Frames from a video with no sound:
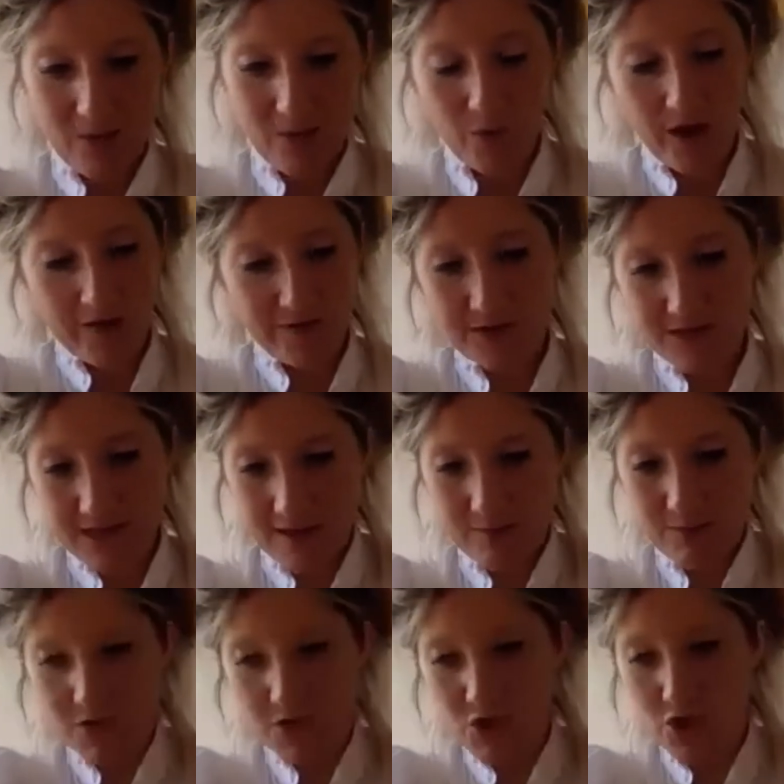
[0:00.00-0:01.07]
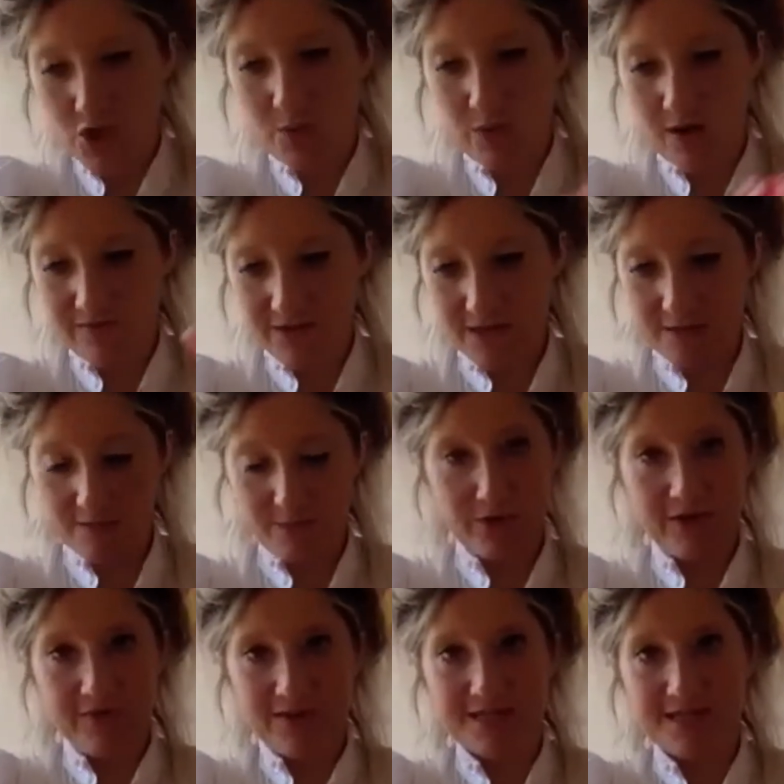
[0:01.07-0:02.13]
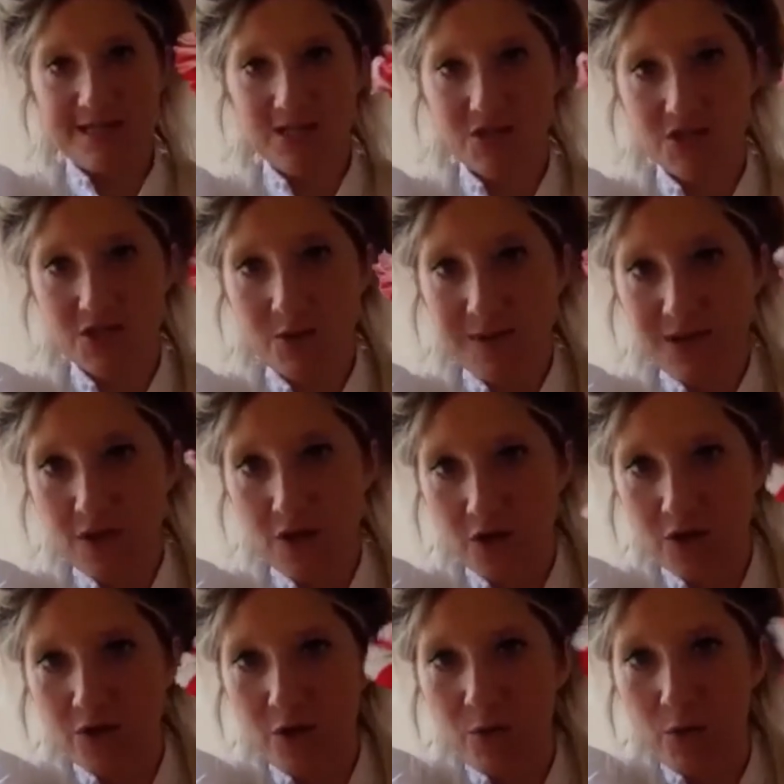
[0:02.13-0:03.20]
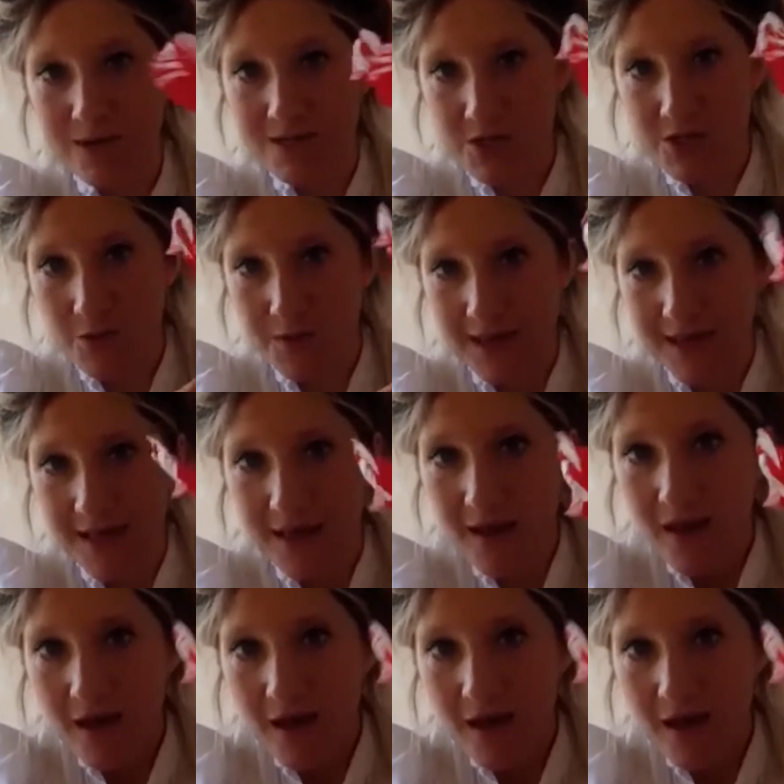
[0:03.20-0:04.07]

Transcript: what I've done here, I'm just going to show you what I've done previously, just so we know, you know what we're doing.